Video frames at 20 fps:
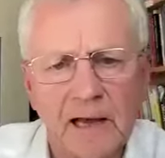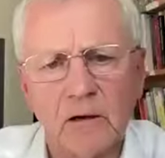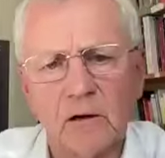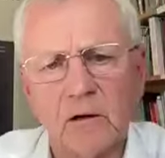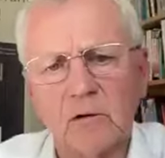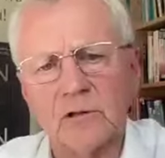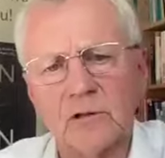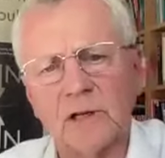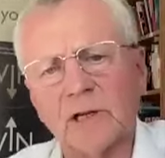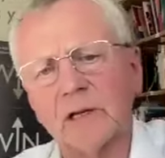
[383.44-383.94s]
And
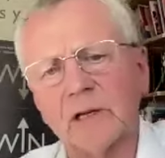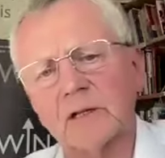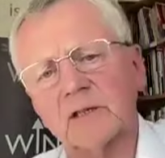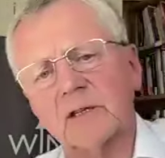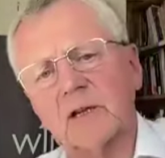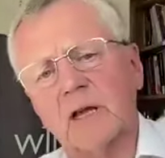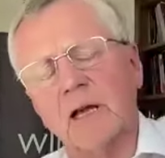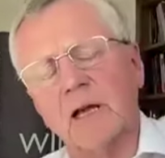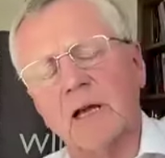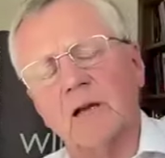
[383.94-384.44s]
how long did
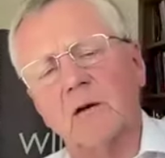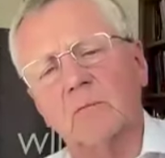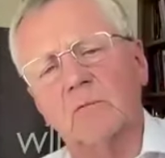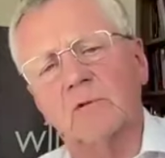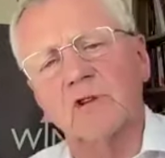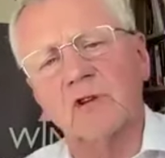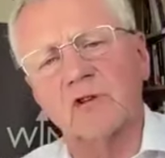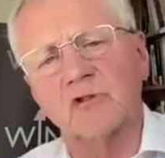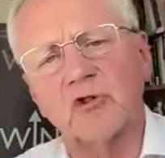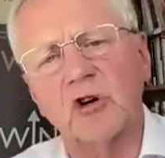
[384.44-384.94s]
it, how
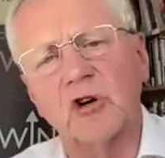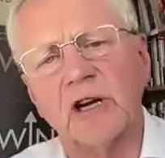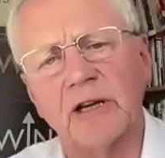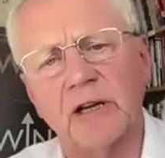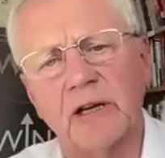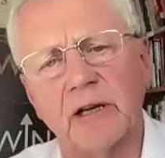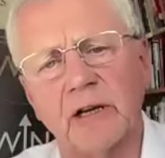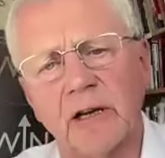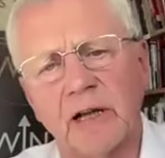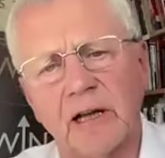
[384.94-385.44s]
long was the
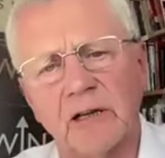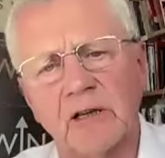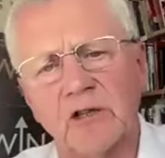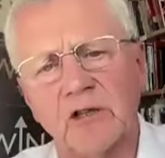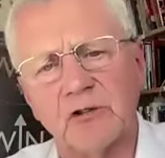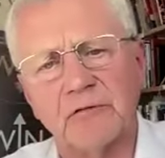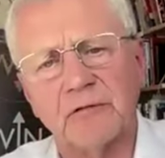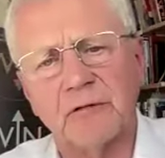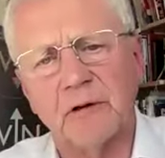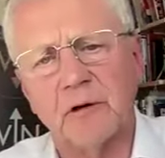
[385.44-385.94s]
training and how
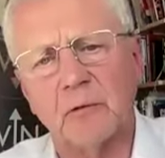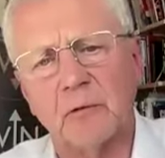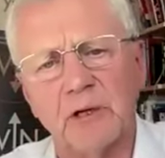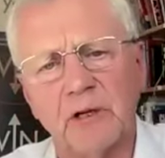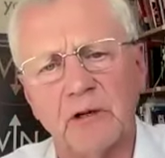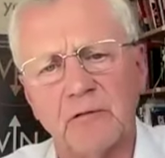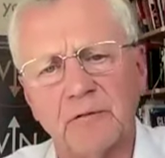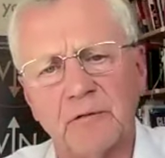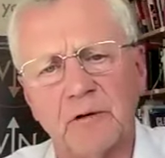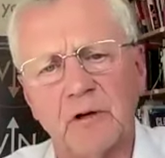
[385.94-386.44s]
did you feel
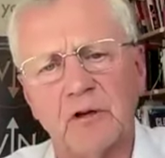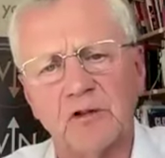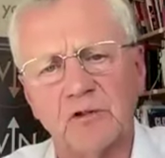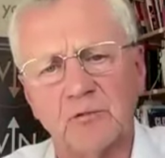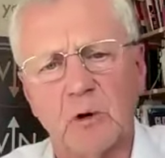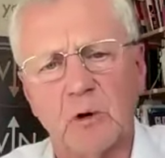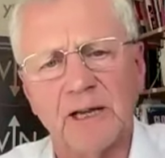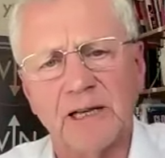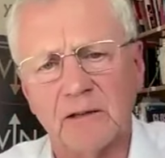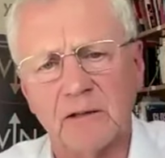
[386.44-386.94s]
when you
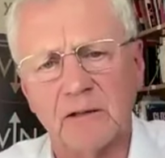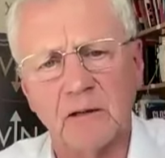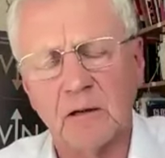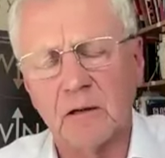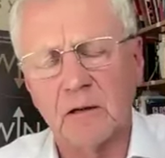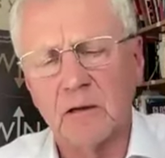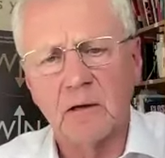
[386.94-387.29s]
first went